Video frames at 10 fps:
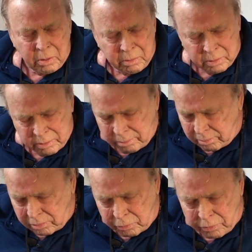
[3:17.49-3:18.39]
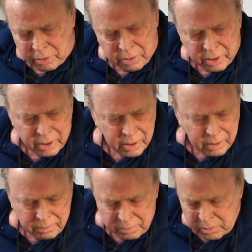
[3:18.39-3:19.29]
We went no further than, uh,
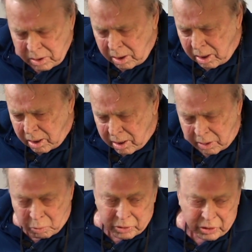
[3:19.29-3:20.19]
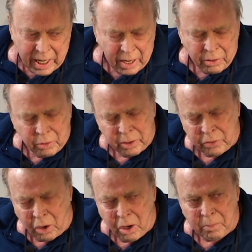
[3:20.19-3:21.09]
than what's now known
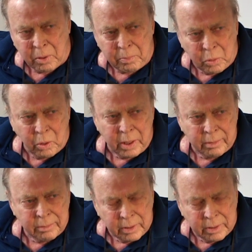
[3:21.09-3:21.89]
as Harbor Point,